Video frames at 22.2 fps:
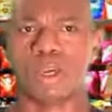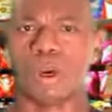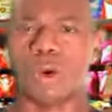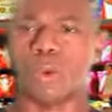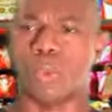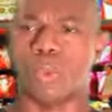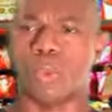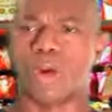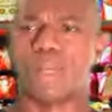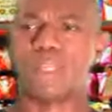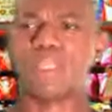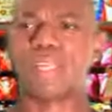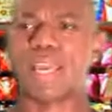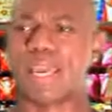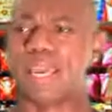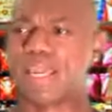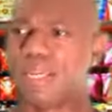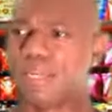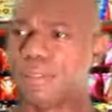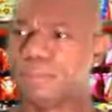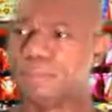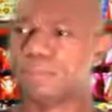One
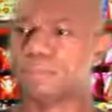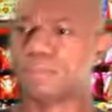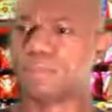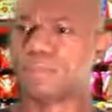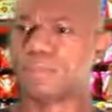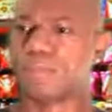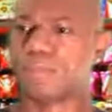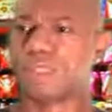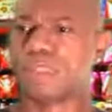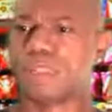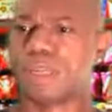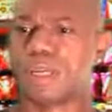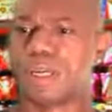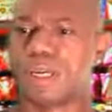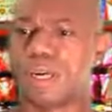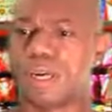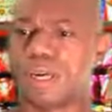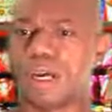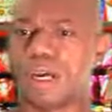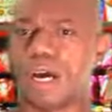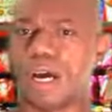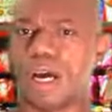day,
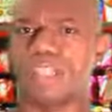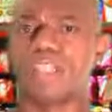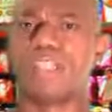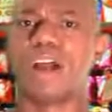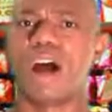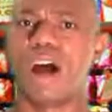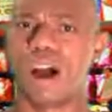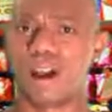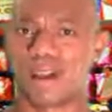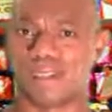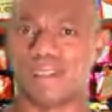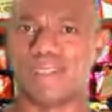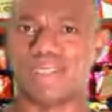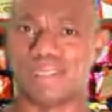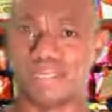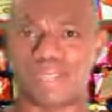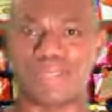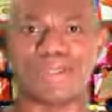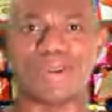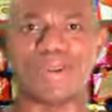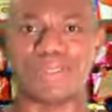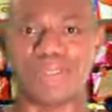a knock
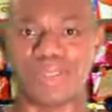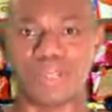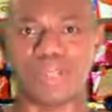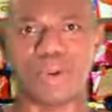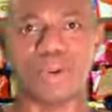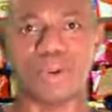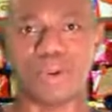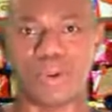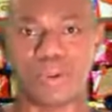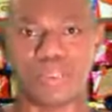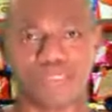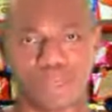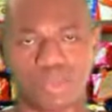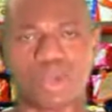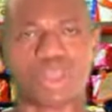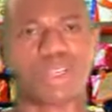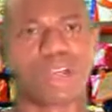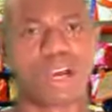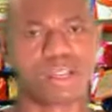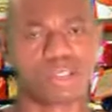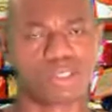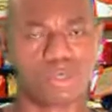is on the door. Someone
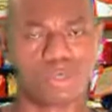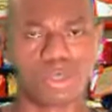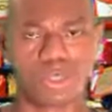knocks on the